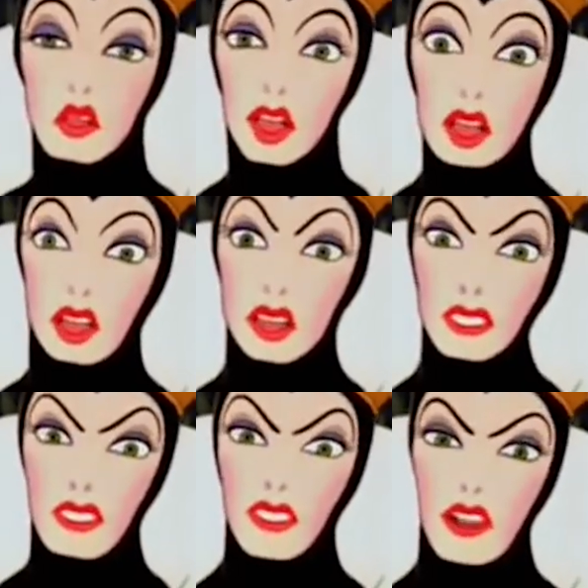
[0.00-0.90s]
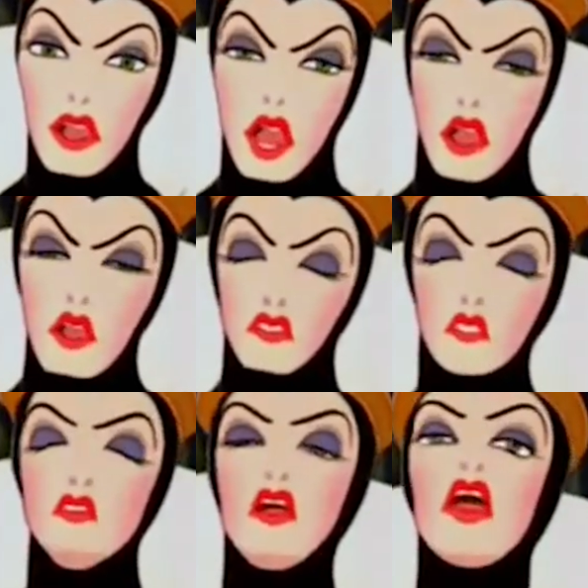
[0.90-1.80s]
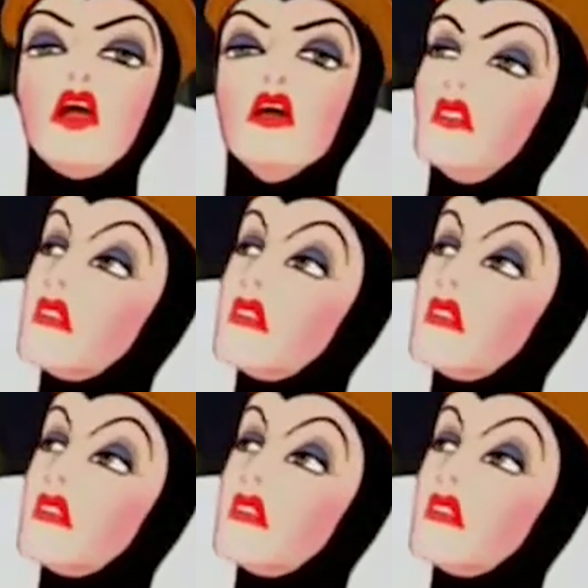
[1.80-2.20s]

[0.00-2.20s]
you like how colorful the animated movie was?